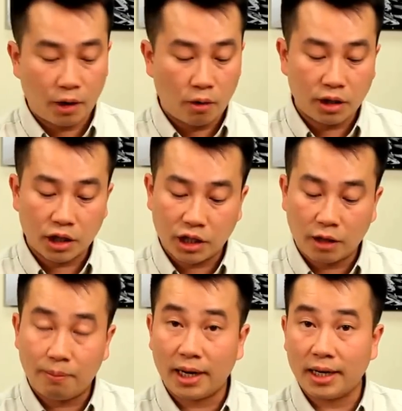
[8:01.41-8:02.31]
holding the shutter
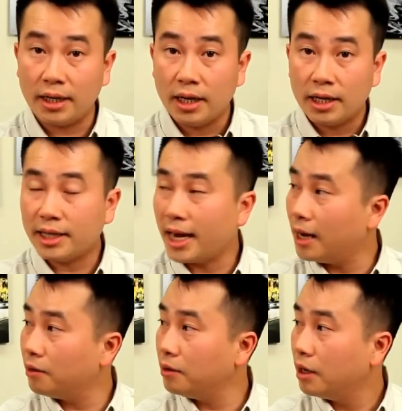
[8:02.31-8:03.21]
button
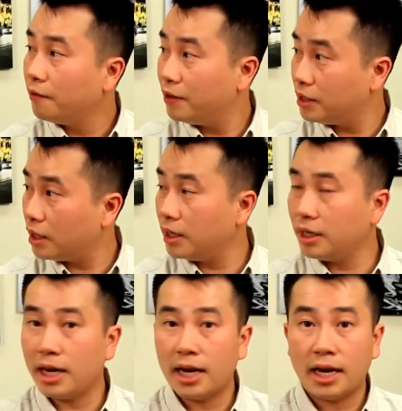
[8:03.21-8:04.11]
down
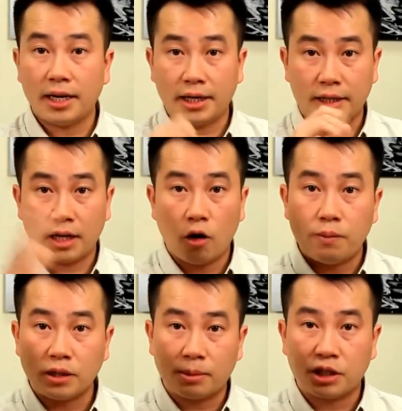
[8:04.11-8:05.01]
physically, and it
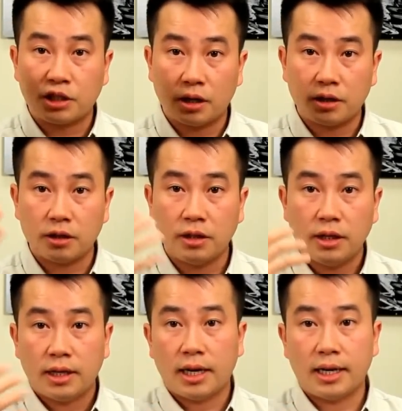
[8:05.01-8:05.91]
opens up the shutter
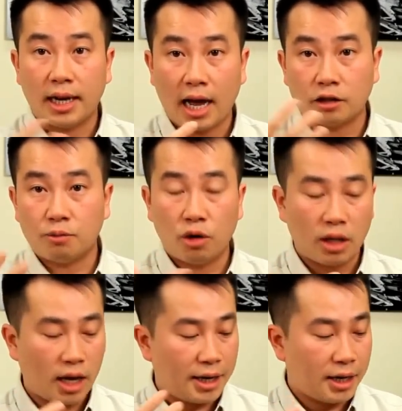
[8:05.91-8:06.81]
and allows more
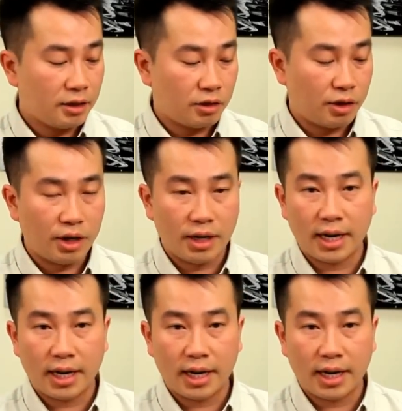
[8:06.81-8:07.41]
light in, so you can